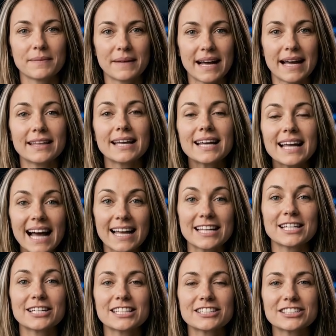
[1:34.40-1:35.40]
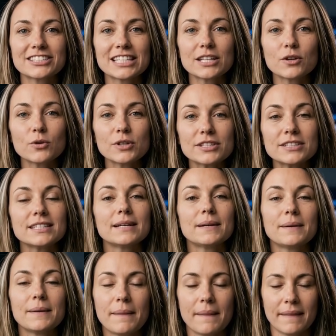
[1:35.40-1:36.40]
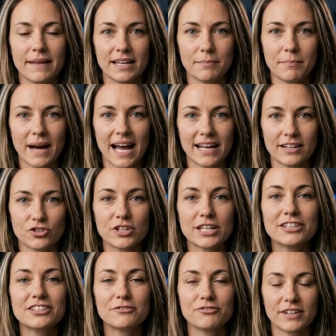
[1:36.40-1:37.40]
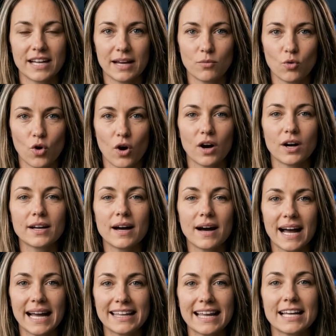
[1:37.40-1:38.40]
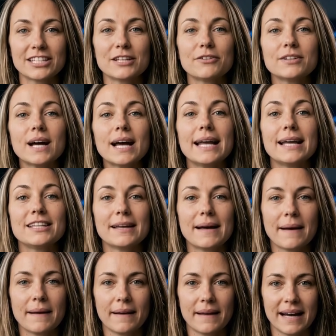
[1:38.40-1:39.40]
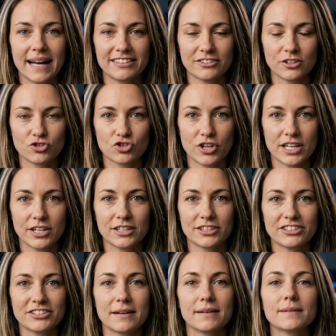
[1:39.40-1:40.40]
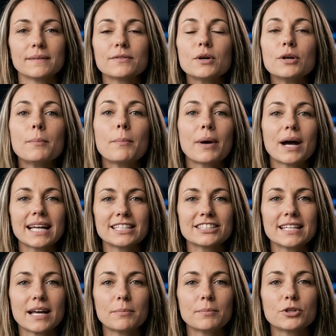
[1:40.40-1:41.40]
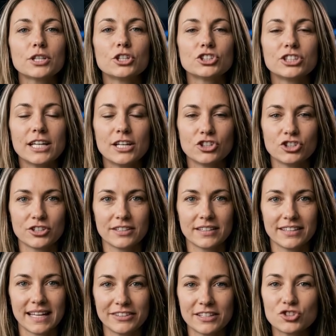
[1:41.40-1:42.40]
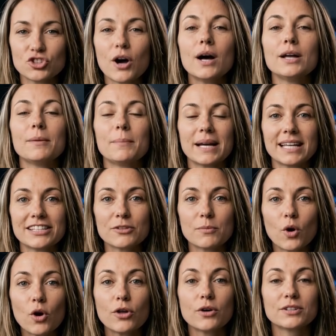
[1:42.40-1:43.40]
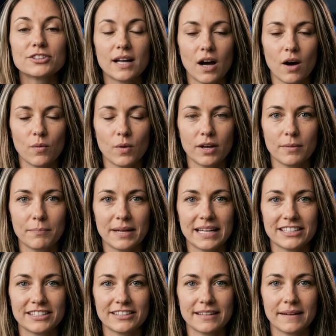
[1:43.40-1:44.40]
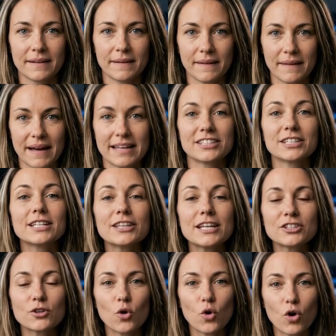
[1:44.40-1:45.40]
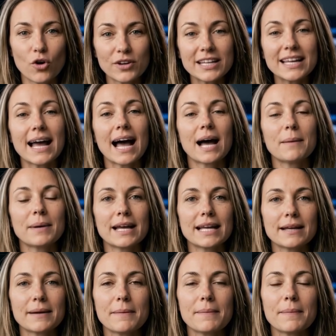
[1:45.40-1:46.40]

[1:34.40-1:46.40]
and the catalyst sequence that Patrick's framework identifies as the triggers for the price appreciation that the chart-based models will miss until it is already happening.